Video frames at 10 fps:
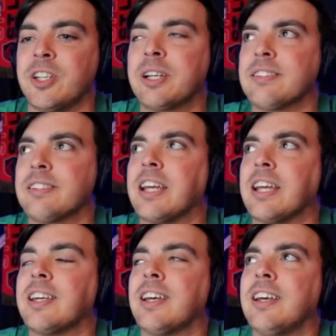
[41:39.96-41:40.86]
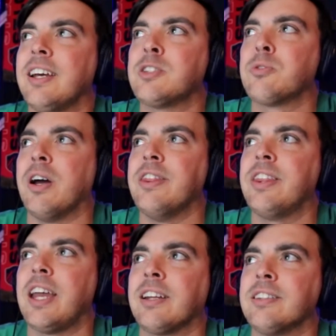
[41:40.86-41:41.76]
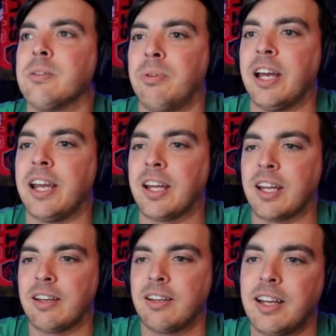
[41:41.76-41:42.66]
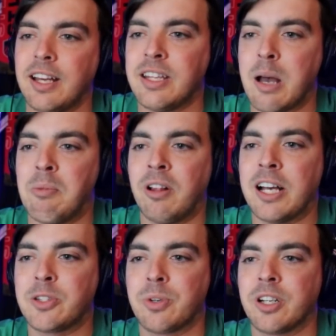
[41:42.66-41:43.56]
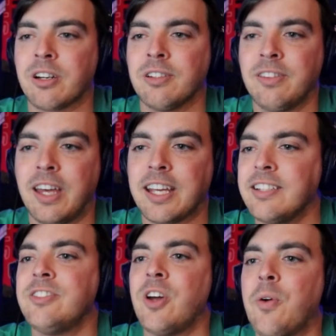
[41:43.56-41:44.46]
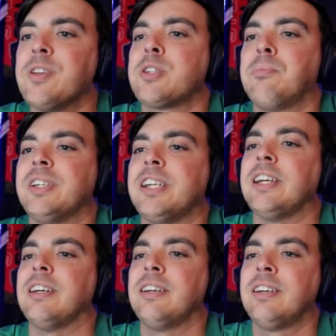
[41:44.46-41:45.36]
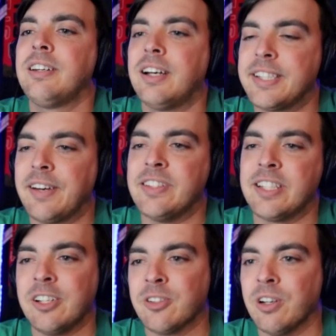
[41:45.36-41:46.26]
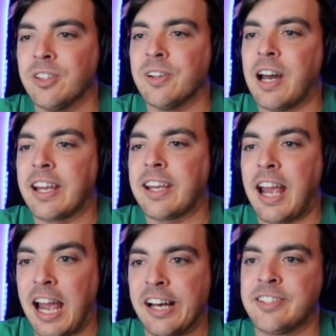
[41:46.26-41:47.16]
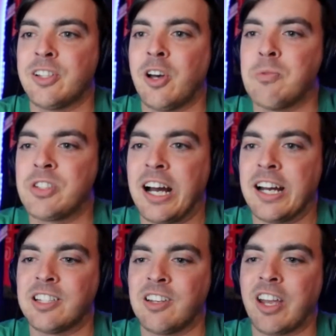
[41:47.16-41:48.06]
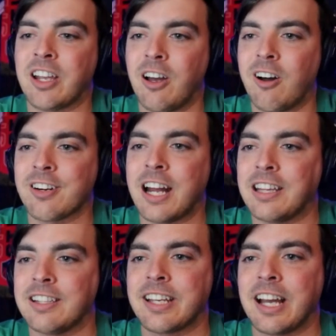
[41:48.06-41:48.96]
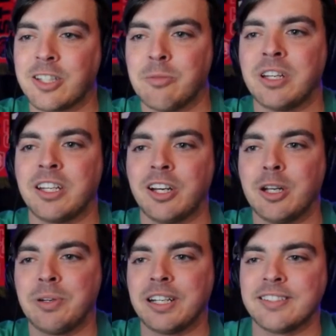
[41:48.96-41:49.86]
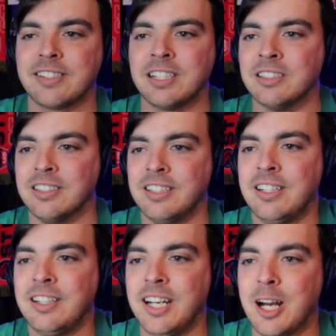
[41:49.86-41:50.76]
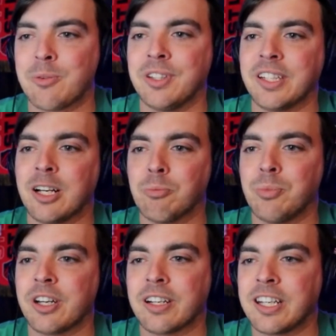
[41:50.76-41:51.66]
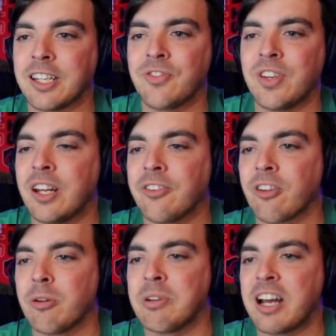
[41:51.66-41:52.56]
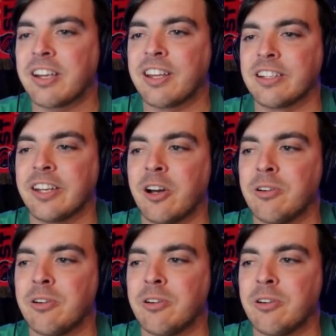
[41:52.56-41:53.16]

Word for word: because like it's one thing to play in the MLS where you're like he's noticeably a 17 year old who like has some shines of like, all right, this guy's gonna be good, but he's still a really young player getting his feet under him, and now you get to. What are you